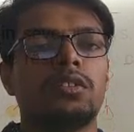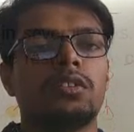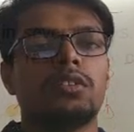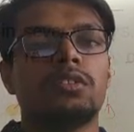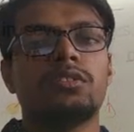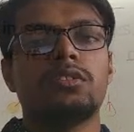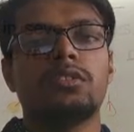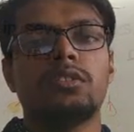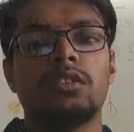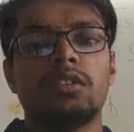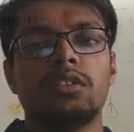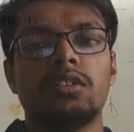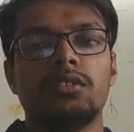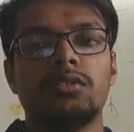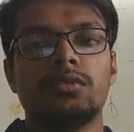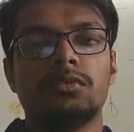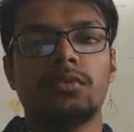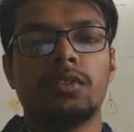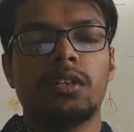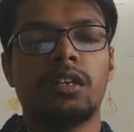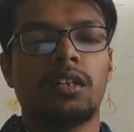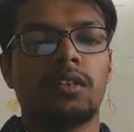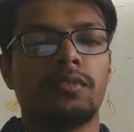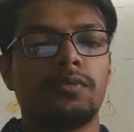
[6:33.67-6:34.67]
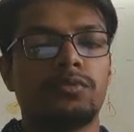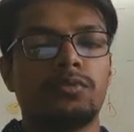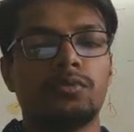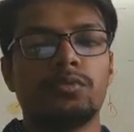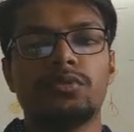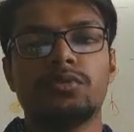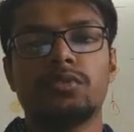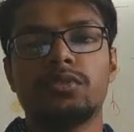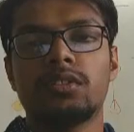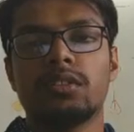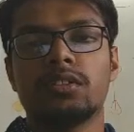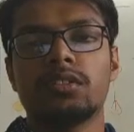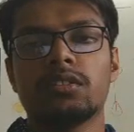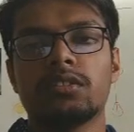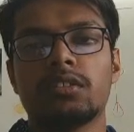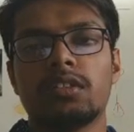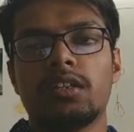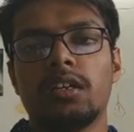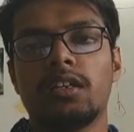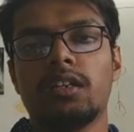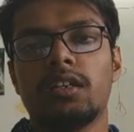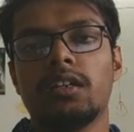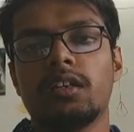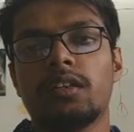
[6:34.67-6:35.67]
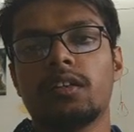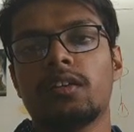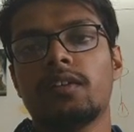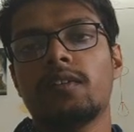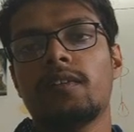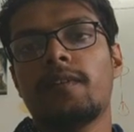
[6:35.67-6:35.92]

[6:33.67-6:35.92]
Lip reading: Say you have two strings like